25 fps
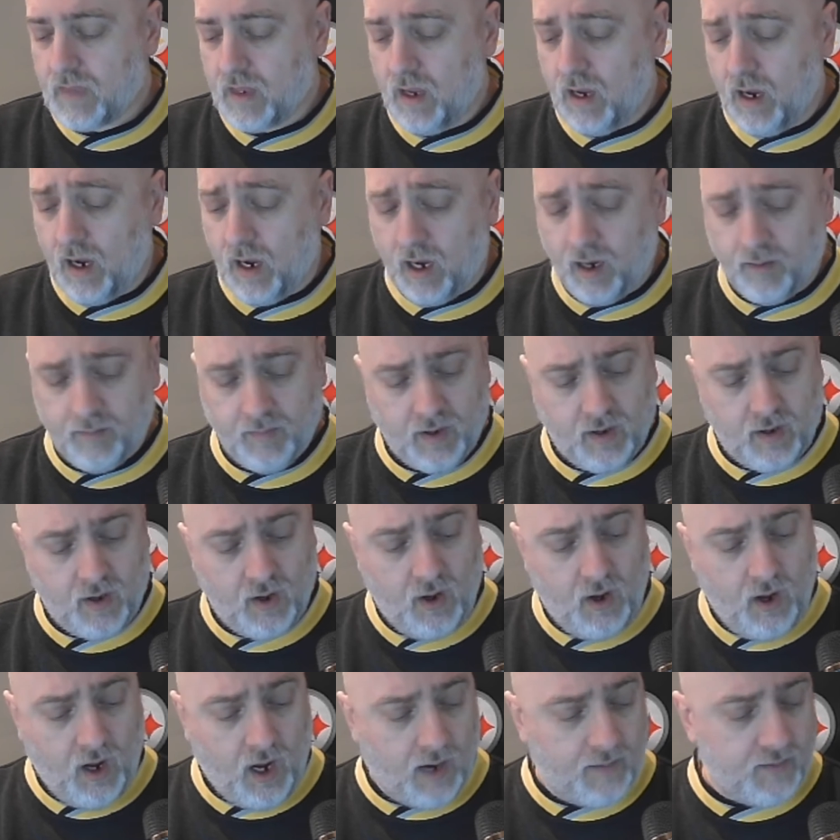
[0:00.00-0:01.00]
I'm
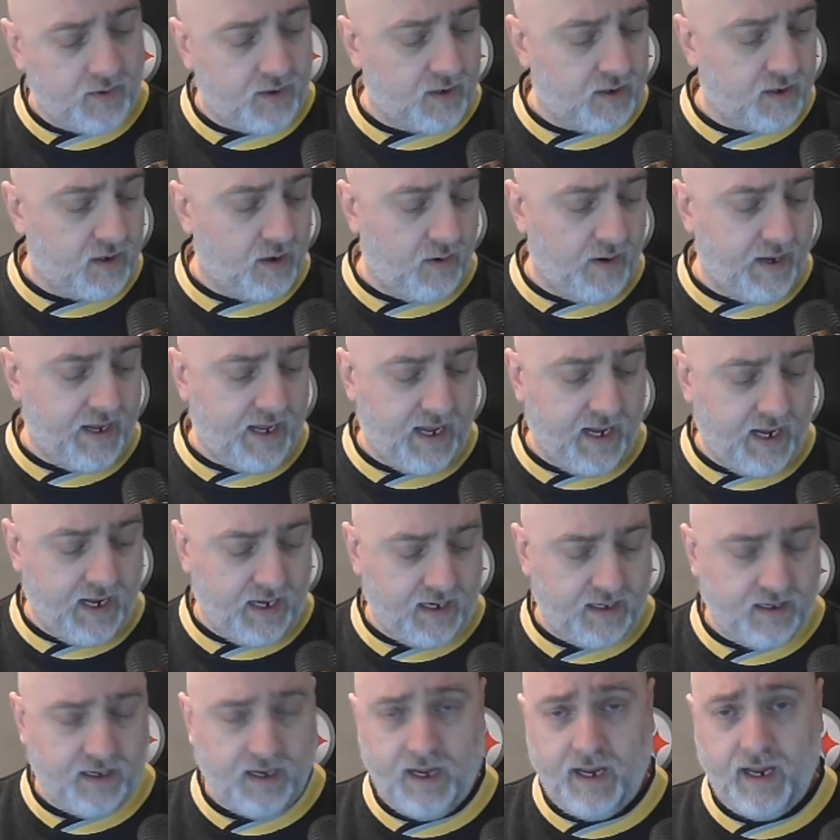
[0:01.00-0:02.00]
going to go
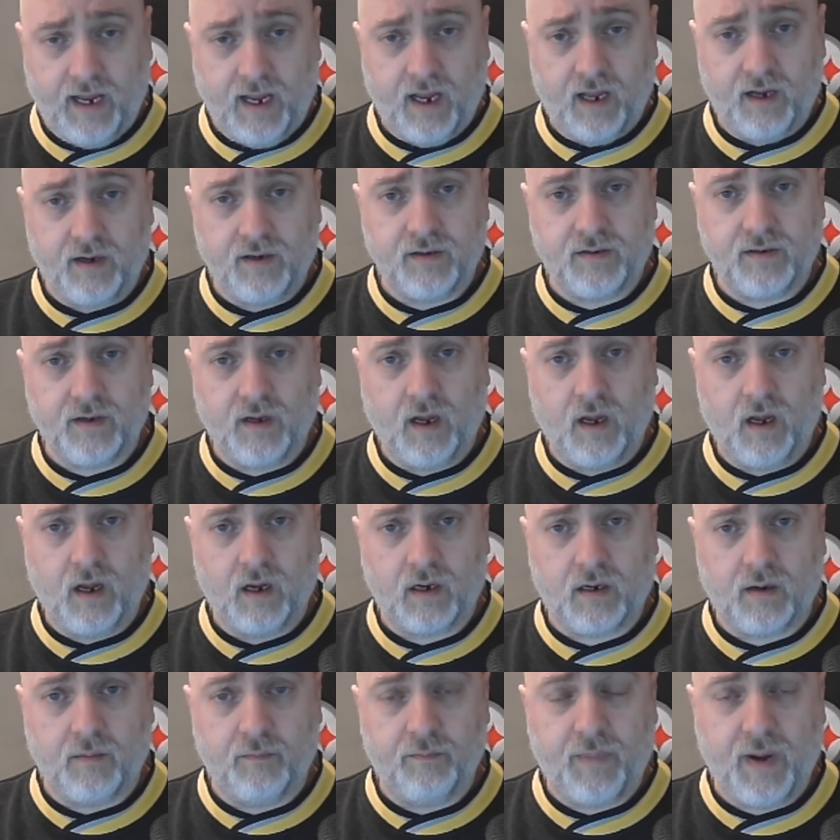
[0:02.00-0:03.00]
ahead and
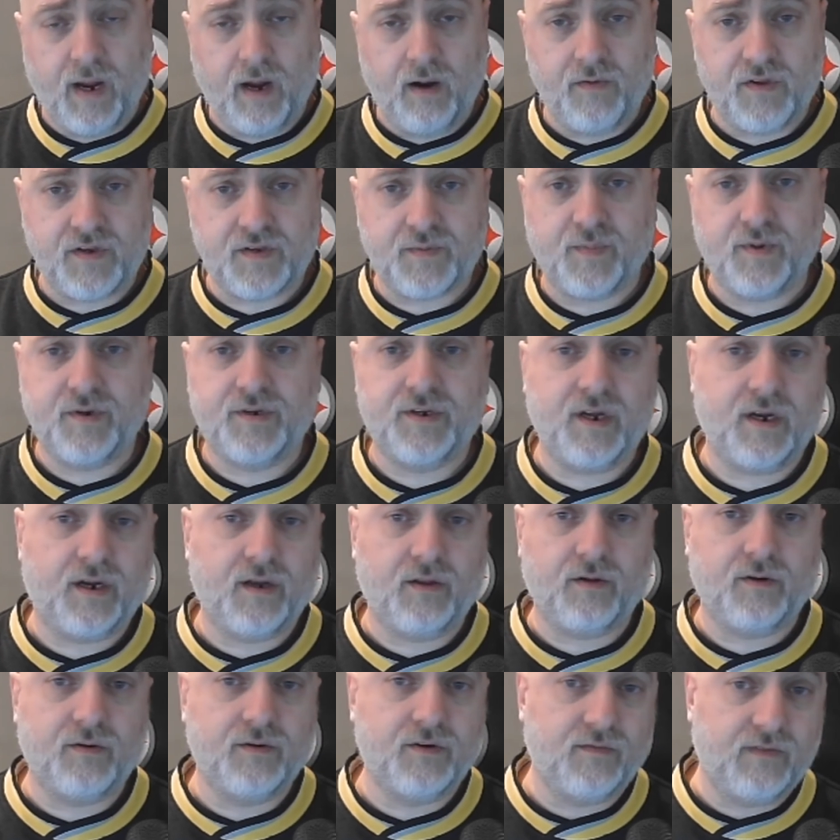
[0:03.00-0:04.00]
compare this
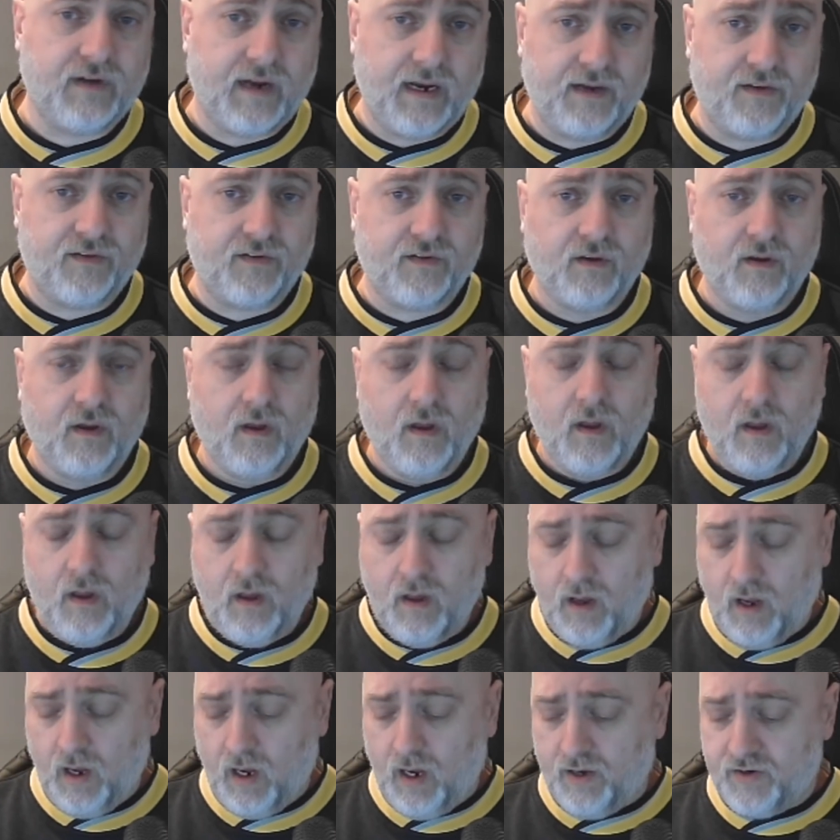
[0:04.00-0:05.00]
particular device
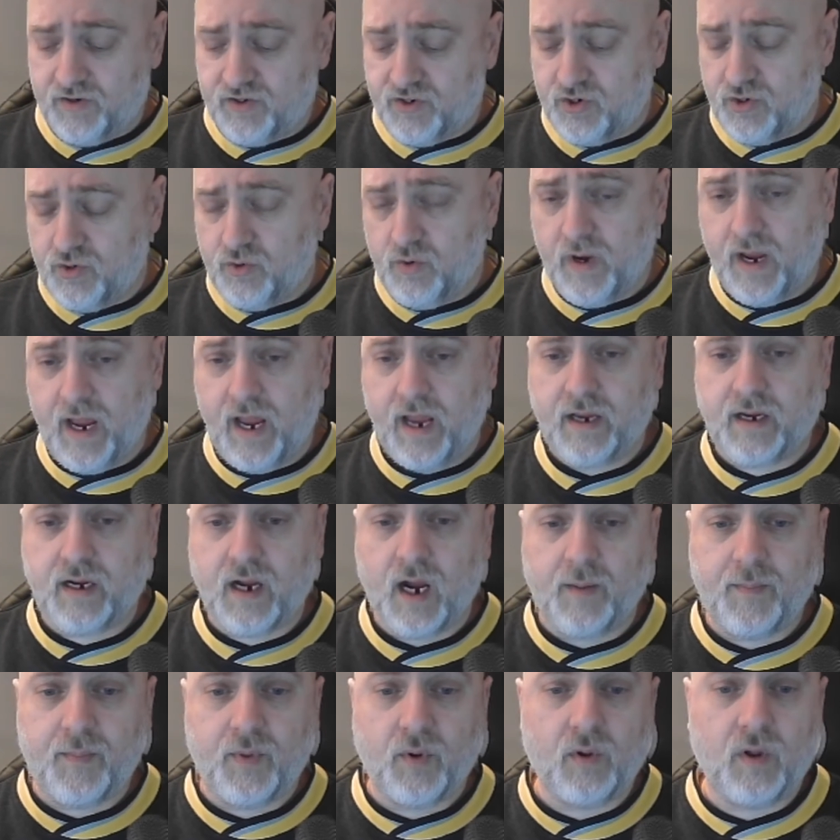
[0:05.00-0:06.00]
to a
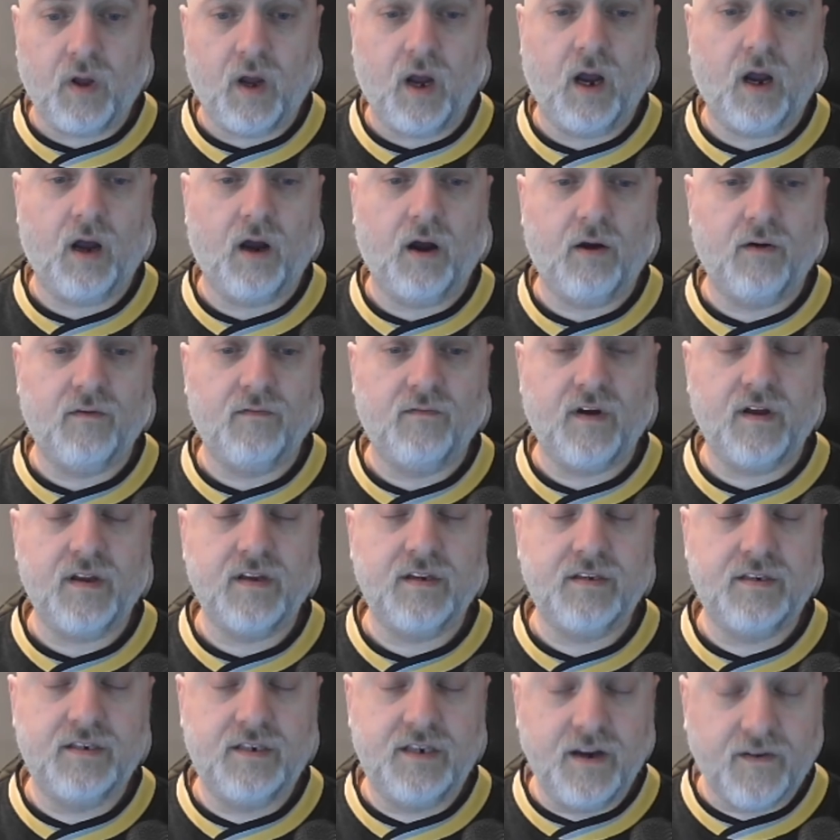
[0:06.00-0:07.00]
couple of
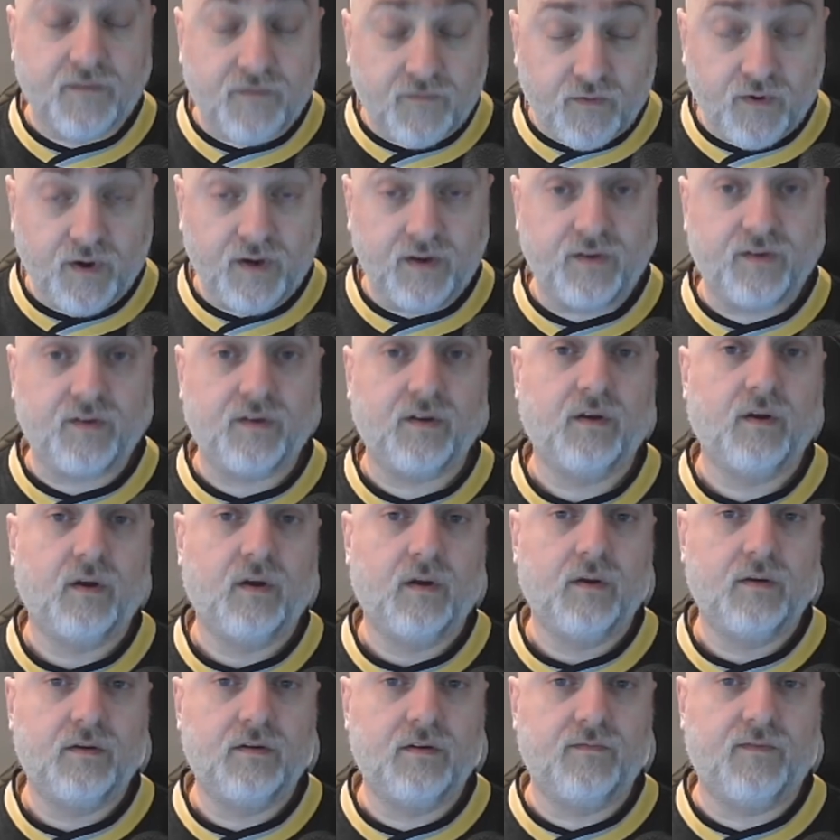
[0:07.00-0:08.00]
different
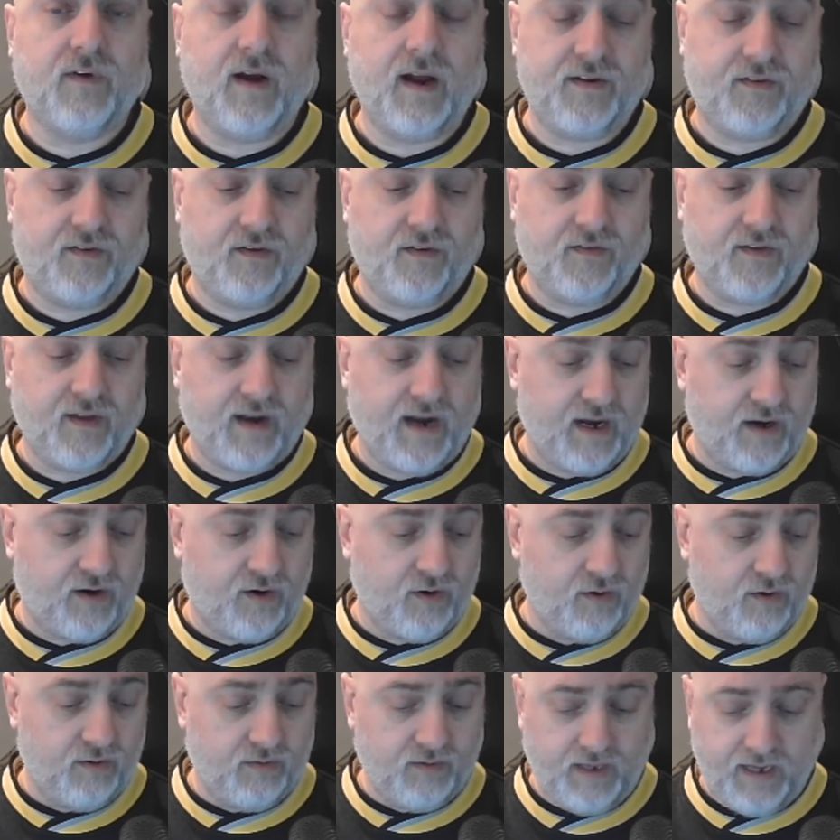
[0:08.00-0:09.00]
devices that I
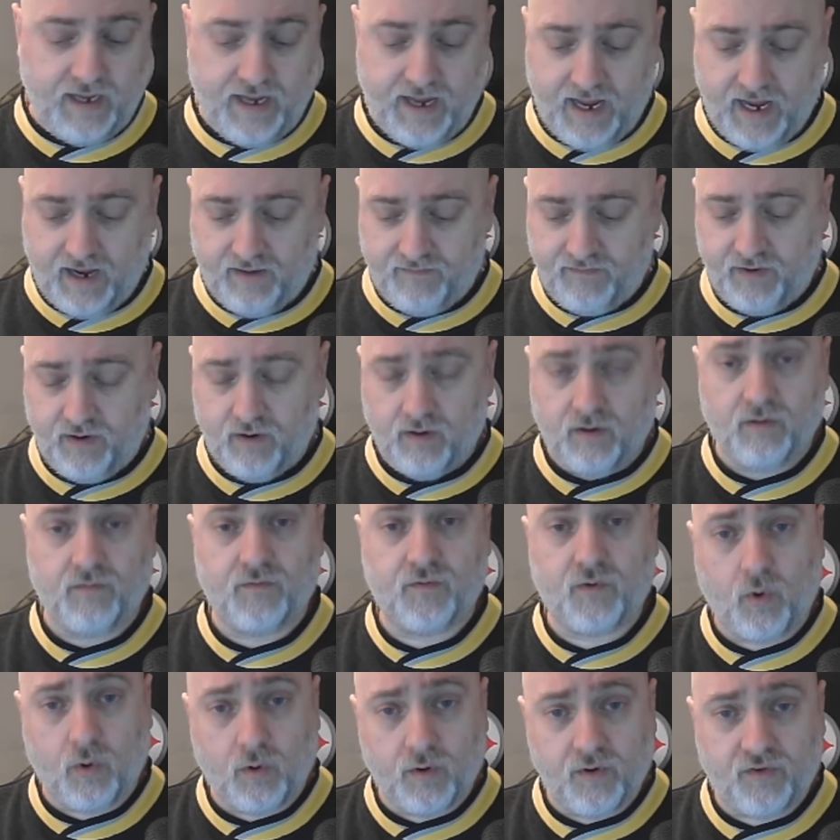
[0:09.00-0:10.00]
currently have here. Of
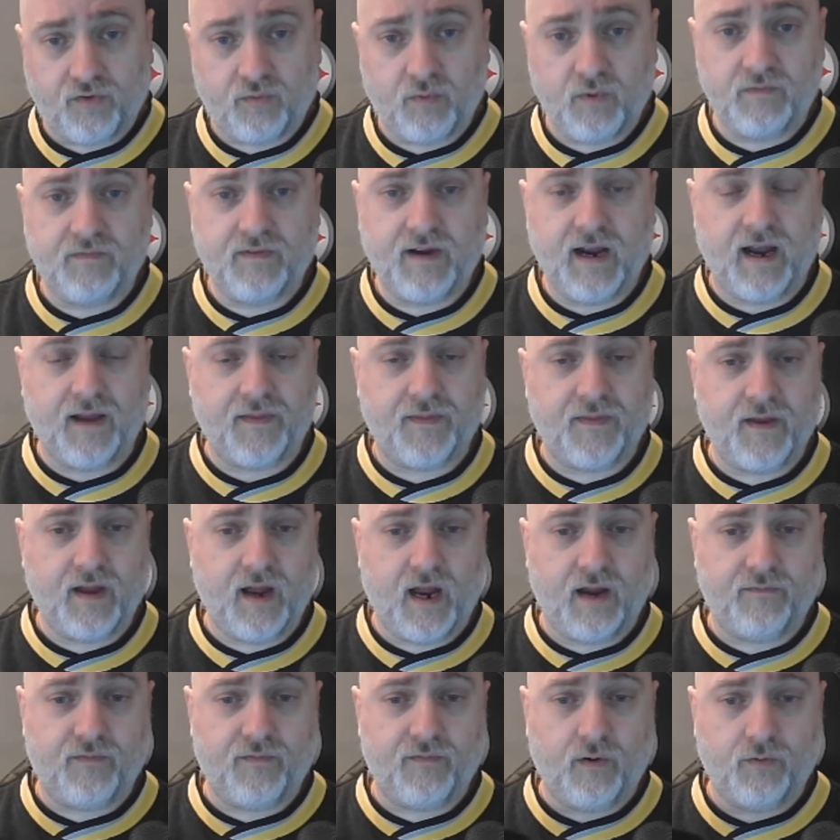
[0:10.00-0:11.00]
course, we've got the
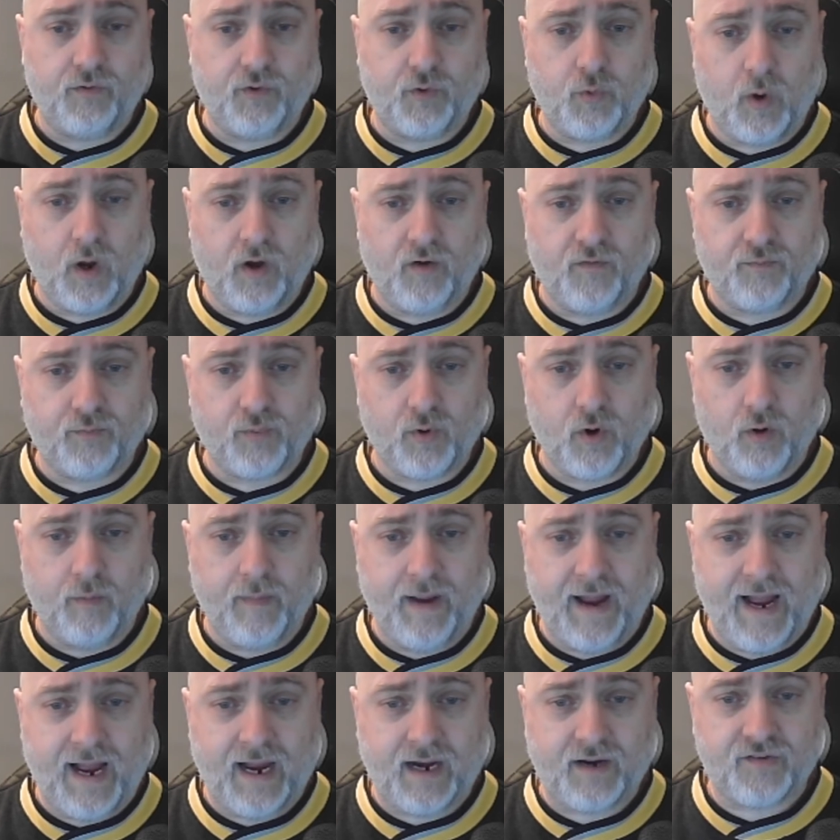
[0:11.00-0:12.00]
iPhone 12 Pro
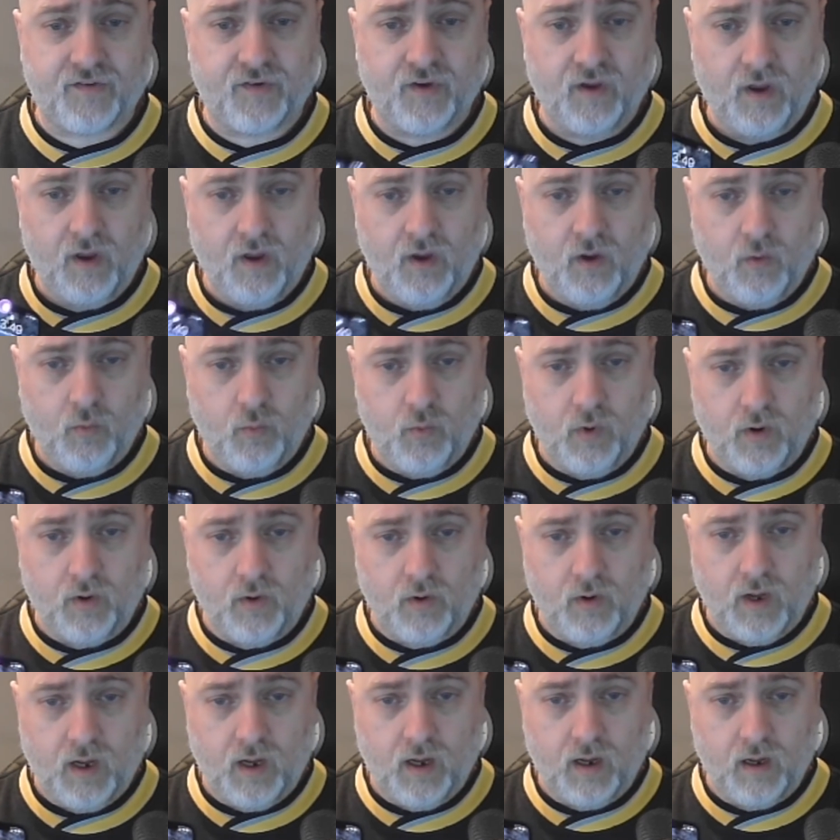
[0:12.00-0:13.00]
Max.
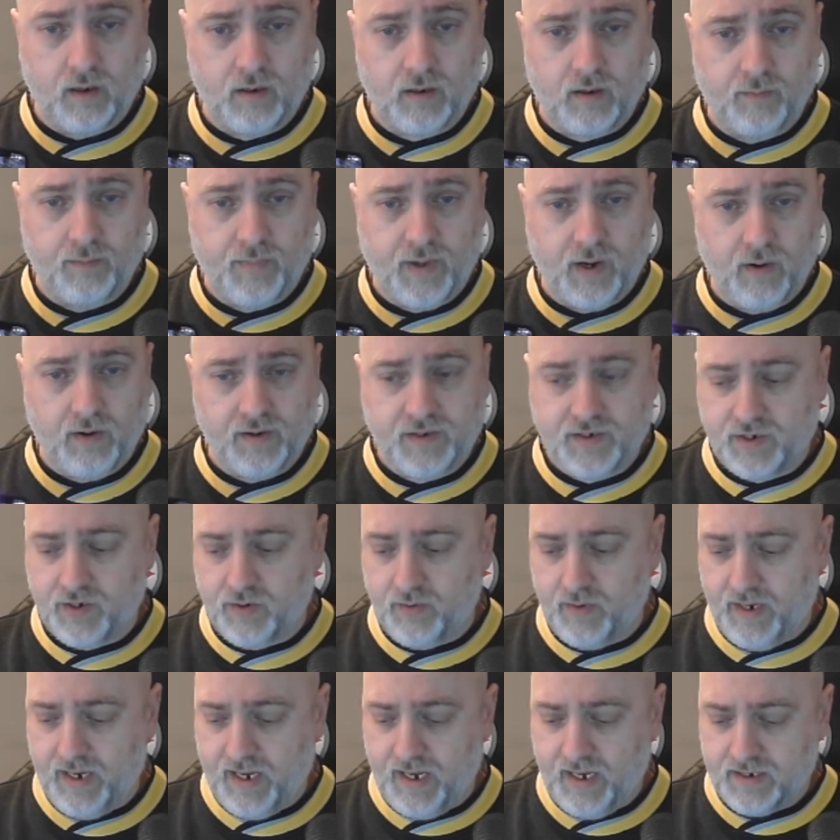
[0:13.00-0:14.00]
We'll compare it
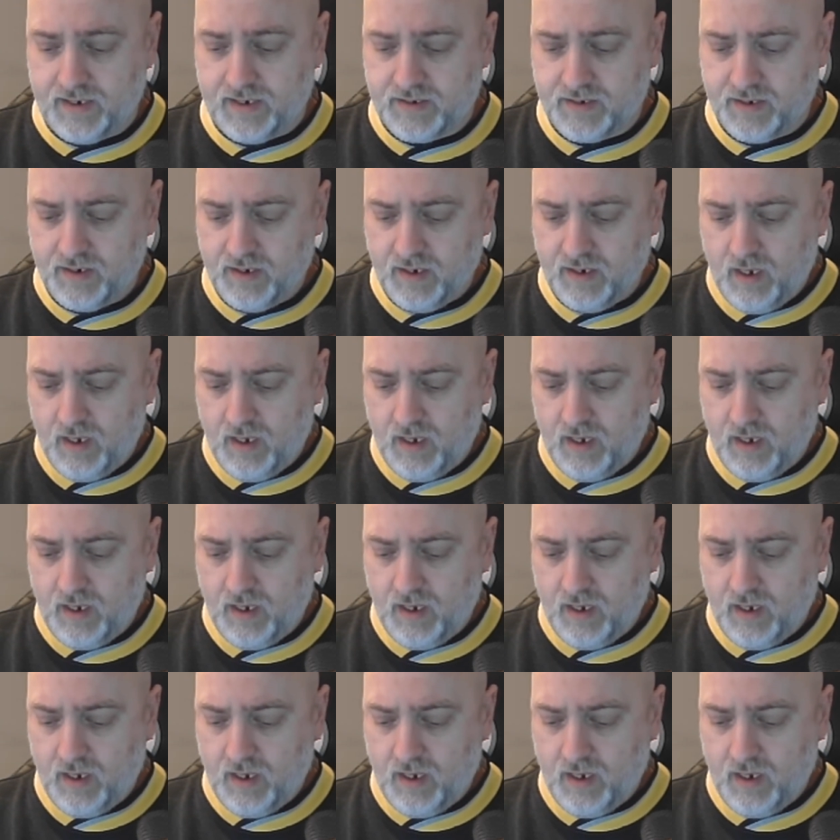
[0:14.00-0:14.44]
to it.